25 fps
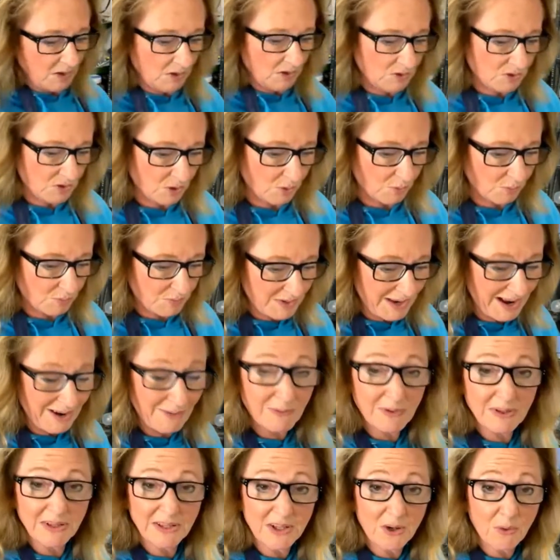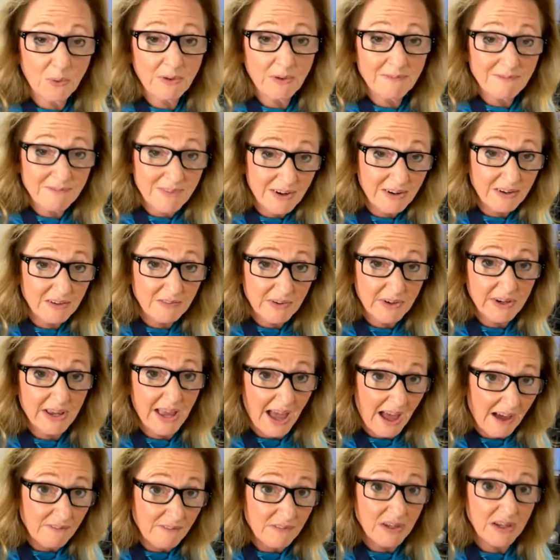So not really going very, very
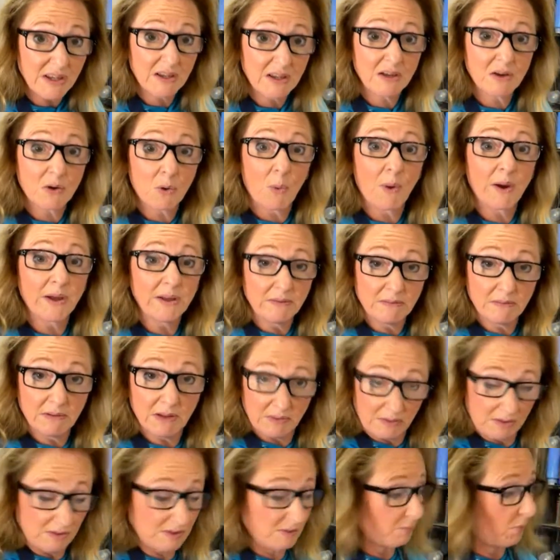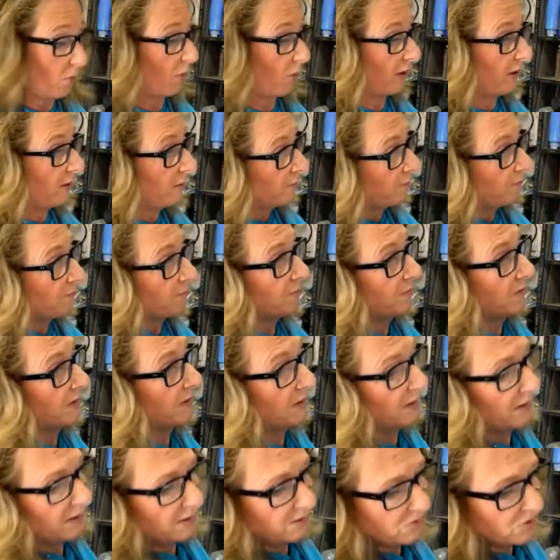heavy quite at this point,
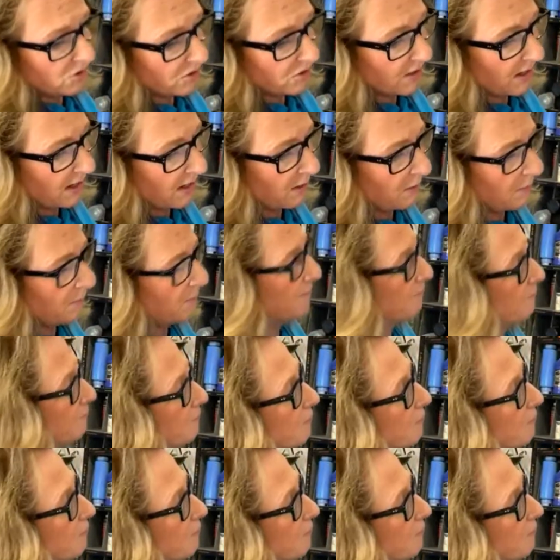just kind of